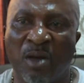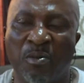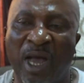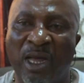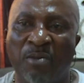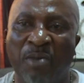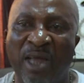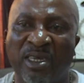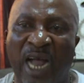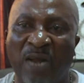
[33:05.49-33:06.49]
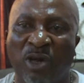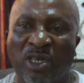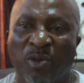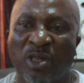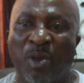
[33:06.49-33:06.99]
My child was
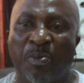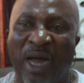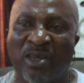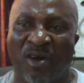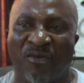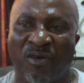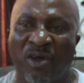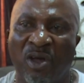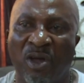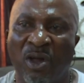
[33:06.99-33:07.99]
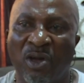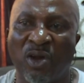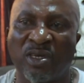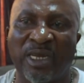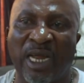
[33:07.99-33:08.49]
supposed to be part of
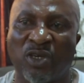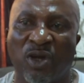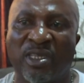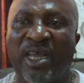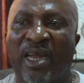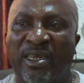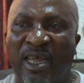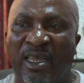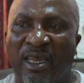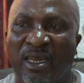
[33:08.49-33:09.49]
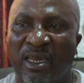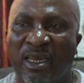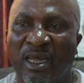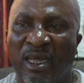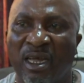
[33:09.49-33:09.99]
those lectures they are taking.
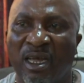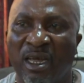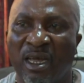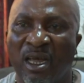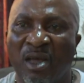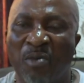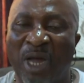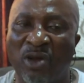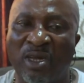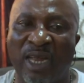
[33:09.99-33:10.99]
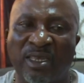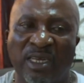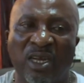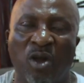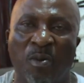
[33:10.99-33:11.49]
My daughter
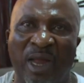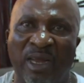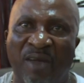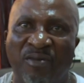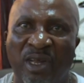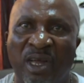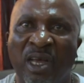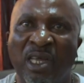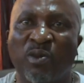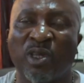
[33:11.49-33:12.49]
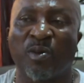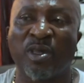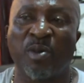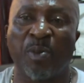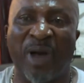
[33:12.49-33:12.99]
sitting on my left, she was
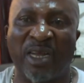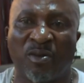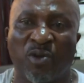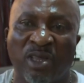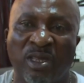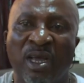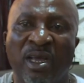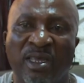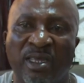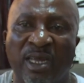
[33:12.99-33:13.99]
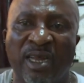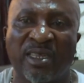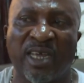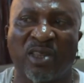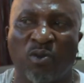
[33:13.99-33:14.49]
supposed to be part of, because she's in
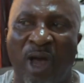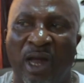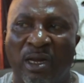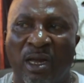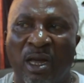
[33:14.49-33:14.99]
SS1.